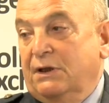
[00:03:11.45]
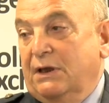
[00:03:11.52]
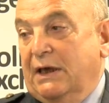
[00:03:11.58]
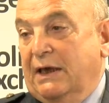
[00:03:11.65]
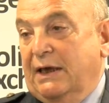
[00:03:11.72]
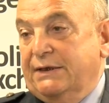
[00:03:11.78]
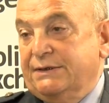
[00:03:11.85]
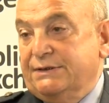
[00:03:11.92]

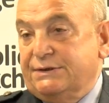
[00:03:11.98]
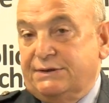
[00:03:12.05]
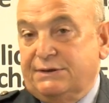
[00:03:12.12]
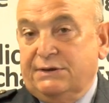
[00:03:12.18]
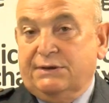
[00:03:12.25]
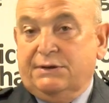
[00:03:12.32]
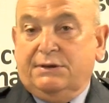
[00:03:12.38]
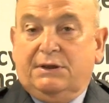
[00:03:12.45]
and
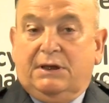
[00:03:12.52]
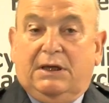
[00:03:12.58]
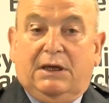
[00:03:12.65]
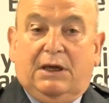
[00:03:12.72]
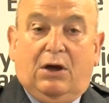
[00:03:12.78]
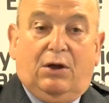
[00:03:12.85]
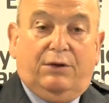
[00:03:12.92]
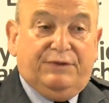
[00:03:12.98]

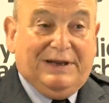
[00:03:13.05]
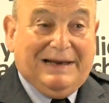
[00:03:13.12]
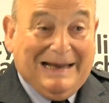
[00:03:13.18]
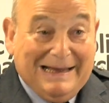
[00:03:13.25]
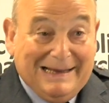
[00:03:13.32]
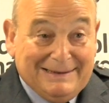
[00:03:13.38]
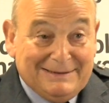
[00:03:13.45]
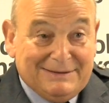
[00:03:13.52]
on the
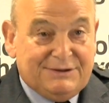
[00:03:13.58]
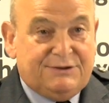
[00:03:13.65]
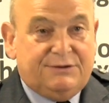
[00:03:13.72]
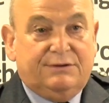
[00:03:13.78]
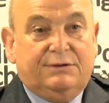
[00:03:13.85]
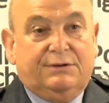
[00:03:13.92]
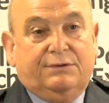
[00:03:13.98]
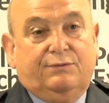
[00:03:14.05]
land
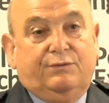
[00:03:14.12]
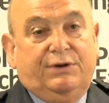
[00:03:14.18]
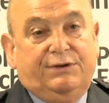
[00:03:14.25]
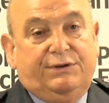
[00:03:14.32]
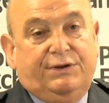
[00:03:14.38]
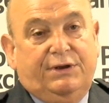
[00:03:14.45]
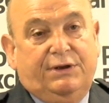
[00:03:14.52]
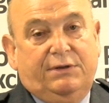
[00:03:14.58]

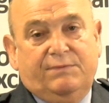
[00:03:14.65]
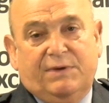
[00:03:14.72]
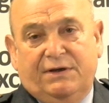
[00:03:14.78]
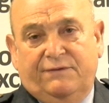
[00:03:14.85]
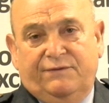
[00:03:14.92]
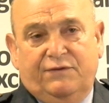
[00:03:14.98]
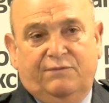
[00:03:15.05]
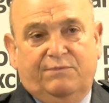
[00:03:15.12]
with the, many
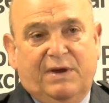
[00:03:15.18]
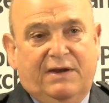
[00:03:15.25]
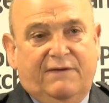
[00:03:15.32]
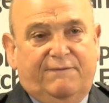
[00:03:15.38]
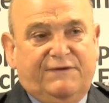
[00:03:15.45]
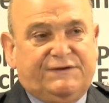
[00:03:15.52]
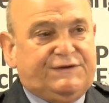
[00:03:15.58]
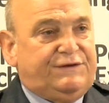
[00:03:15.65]
of you may have
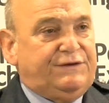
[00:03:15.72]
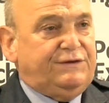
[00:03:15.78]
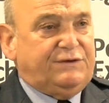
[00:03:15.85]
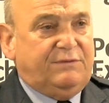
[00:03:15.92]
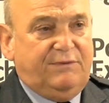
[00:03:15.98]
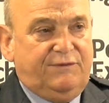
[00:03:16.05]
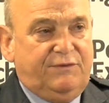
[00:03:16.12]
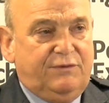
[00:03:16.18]
visited,
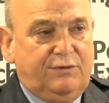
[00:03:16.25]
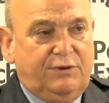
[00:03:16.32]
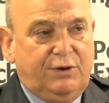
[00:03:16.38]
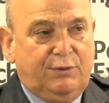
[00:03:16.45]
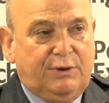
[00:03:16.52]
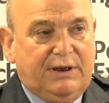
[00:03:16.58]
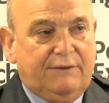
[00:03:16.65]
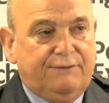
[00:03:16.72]
some of you I
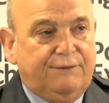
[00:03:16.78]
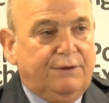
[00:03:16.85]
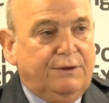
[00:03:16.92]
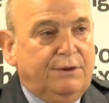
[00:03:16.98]
know have,